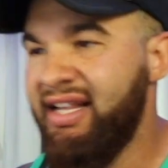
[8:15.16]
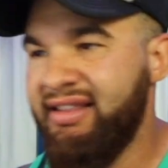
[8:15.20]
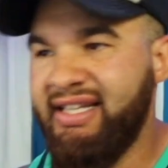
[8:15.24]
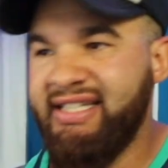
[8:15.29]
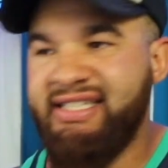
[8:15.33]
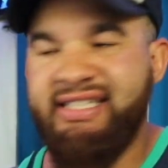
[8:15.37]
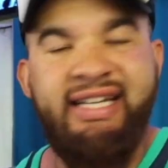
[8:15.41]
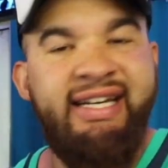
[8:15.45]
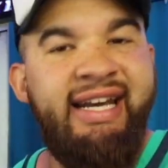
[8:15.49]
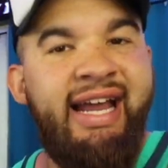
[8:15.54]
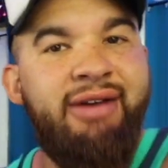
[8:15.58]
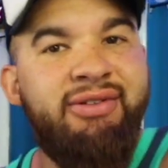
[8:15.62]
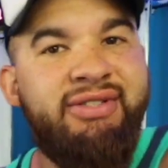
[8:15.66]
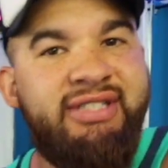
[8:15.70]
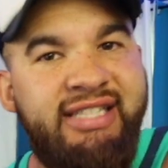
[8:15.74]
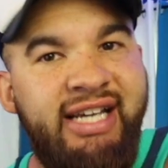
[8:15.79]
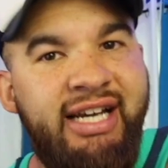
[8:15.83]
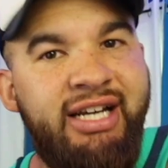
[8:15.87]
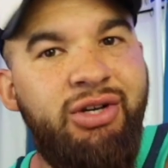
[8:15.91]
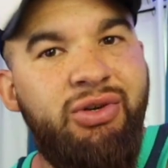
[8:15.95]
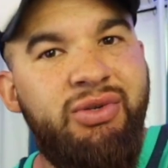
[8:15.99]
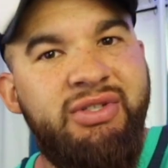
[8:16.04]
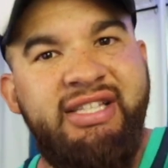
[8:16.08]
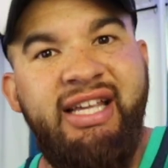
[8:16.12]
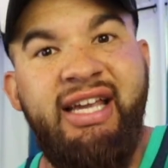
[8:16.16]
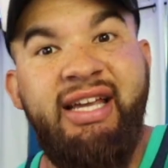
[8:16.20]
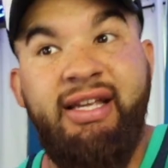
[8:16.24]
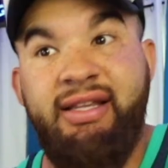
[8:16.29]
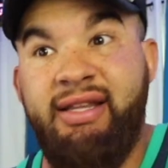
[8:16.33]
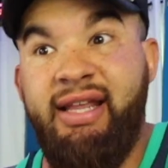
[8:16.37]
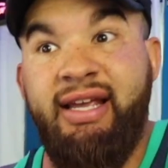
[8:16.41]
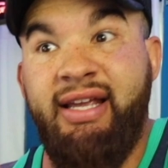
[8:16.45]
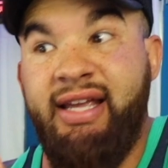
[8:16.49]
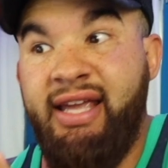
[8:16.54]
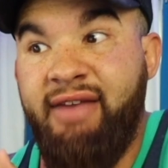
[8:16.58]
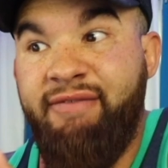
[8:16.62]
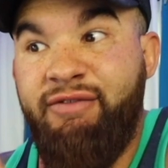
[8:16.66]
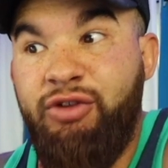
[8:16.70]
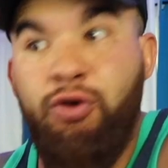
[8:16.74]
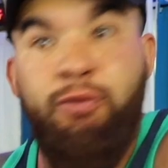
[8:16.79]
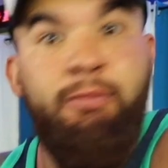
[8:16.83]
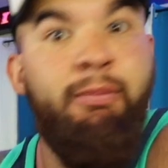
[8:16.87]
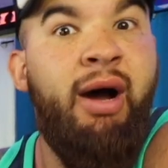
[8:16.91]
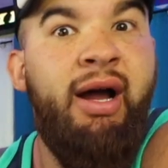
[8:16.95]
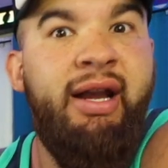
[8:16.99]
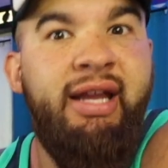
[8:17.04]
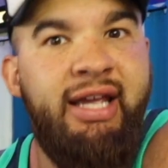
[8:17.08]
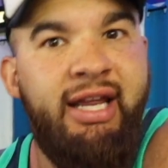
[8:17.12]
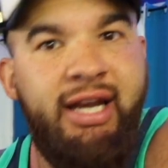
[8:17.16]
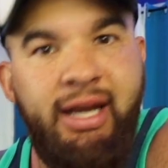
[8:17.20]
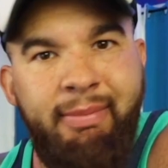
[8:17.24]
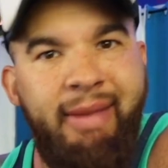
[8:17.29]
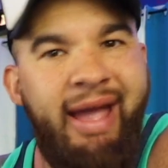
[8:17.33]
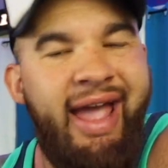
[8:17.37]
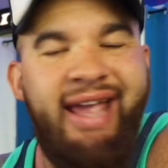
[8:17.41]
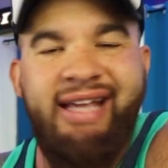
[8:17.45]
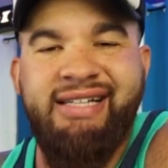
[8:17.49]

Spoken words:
that send out signals, that give you money in the bank.